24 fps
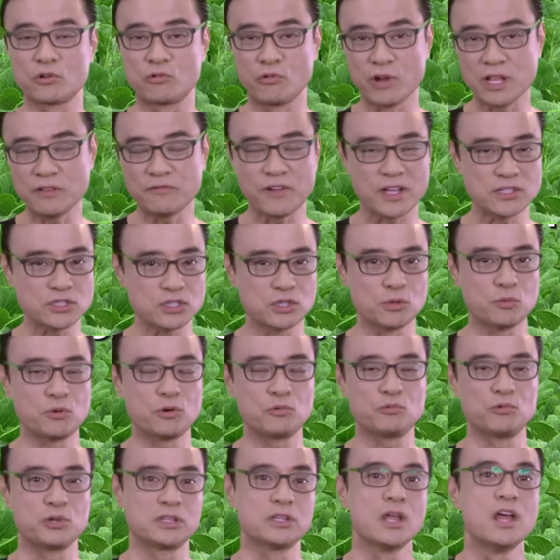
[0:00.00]
green vegetable
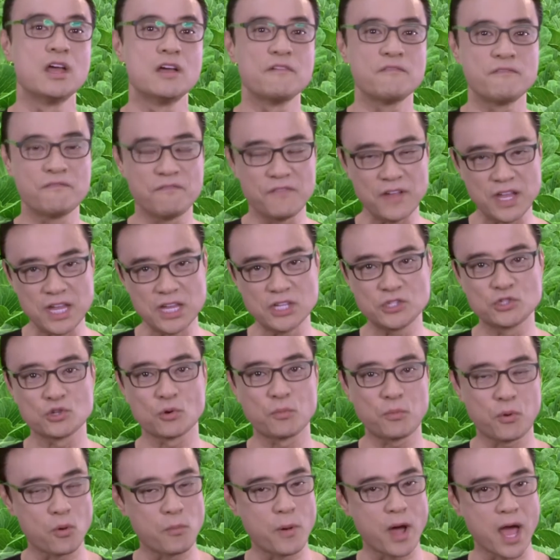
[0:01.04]
would feed your
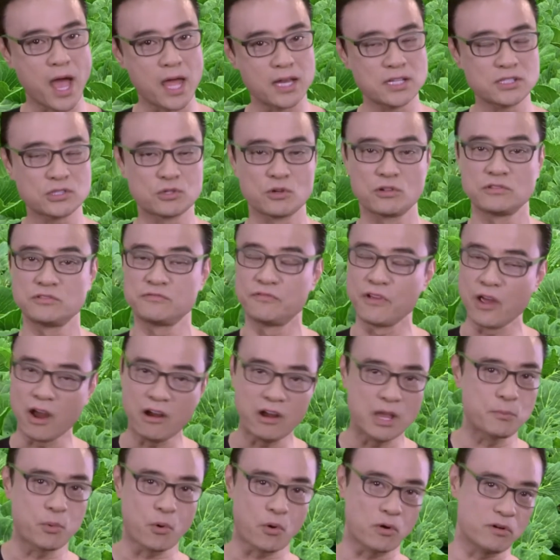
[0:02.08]
probiotics, so it's very
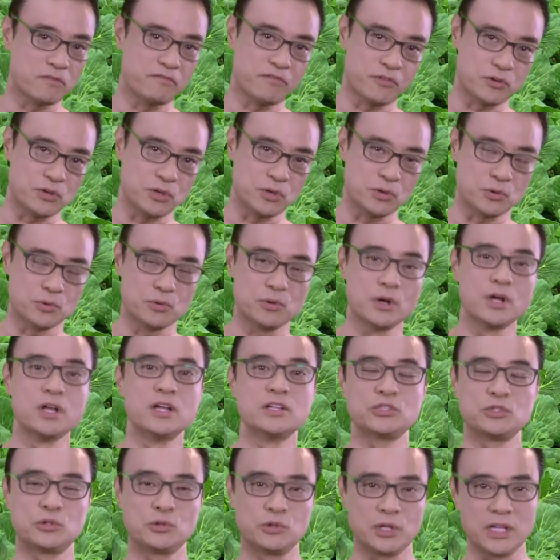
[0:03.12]
important for you
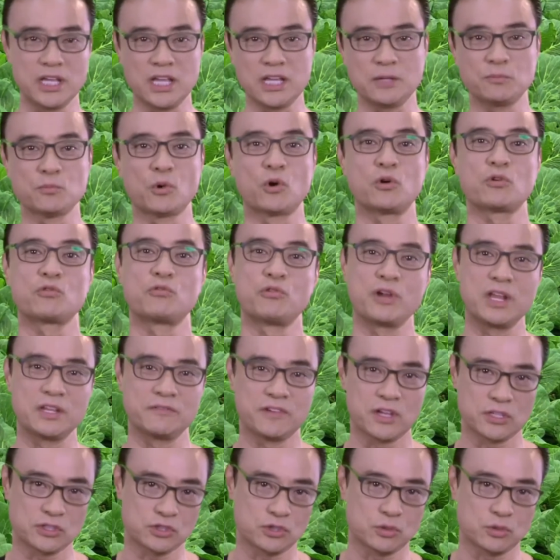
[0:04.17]
to eat more green
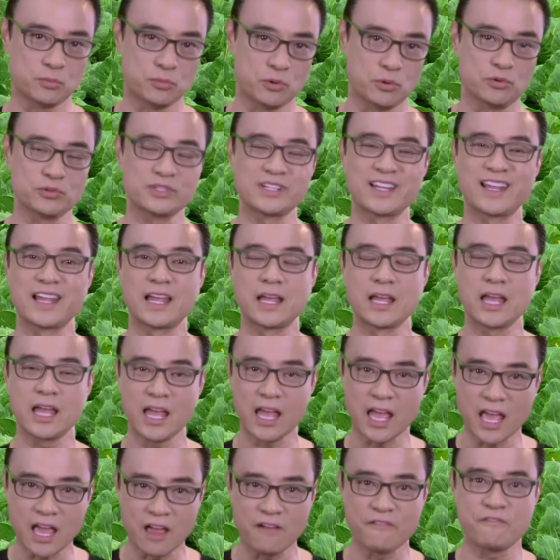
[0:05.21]
vegetables
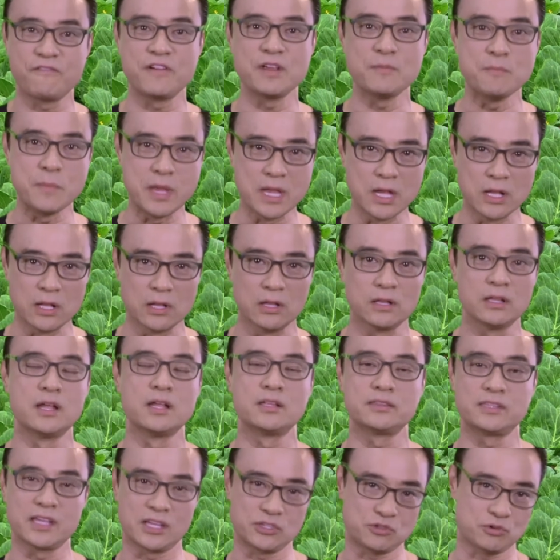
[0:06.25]
every meal
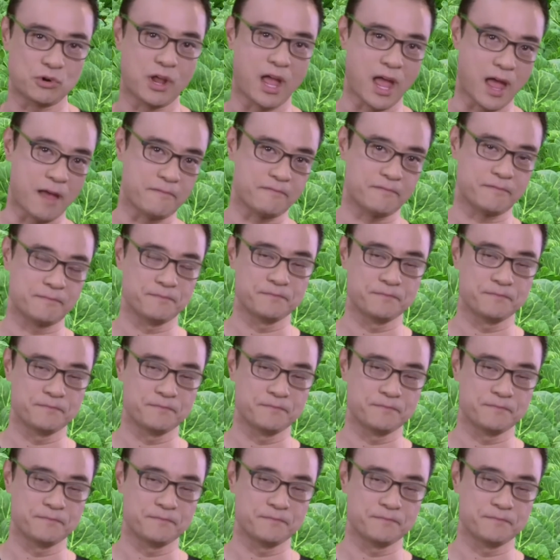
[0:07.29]
that you have.